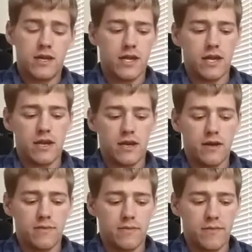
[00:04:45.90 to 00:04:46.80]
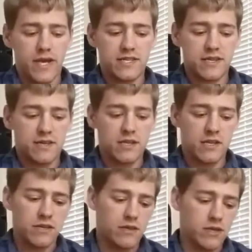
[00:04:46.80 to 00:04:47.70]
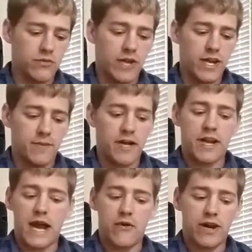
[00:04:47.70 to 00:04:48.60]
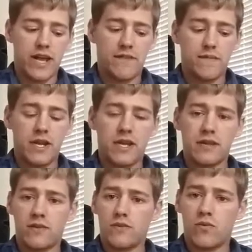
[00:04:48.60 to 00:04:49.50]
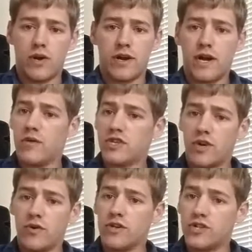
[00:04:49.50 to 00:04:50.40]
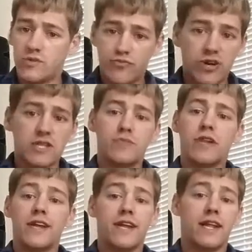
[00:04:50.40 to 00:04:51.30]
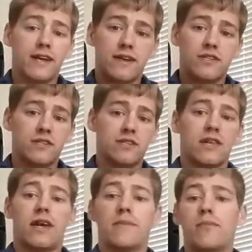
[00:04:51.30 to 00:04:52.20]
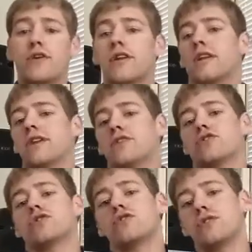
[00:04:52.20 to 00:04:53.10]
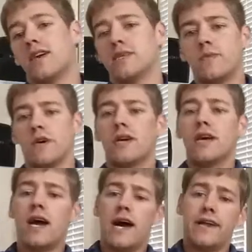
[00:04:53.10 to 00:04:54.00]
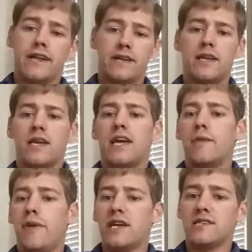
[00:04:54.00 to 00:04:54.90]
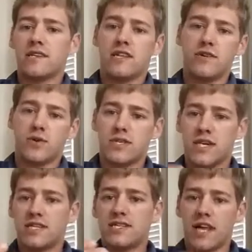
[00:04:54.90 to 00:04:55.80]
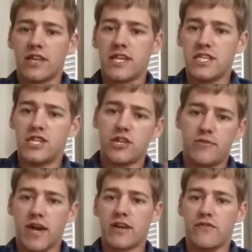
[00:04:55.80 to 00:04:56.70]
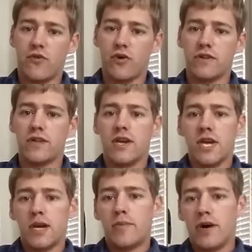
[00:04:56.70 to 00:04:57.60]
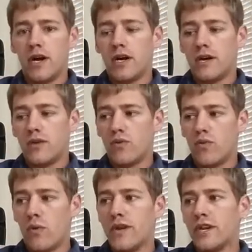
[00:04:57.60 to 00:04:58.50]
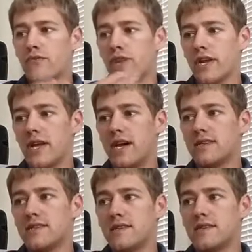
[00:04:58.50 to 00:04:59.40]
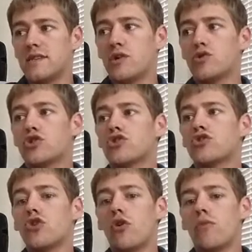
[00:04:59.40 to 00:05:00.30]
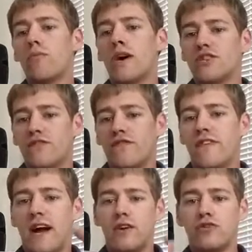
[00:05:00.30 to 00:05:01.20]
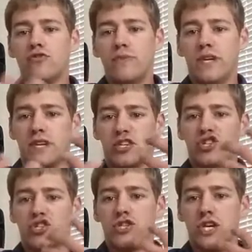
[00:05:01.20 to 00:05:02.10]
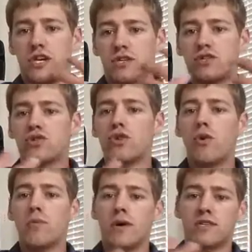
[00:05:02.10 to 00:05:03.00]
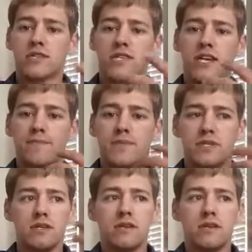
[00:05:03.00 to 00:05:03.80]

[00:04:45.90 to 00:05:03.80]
and basically, you know, we had about an hour and a half meeting where I wish I would have just pressed play and I could have just put it in here and showed you guys, but I didn't. And basically it was us selling each other back and forth, but what we didn't realize is there was so much value being exchanged, so much tips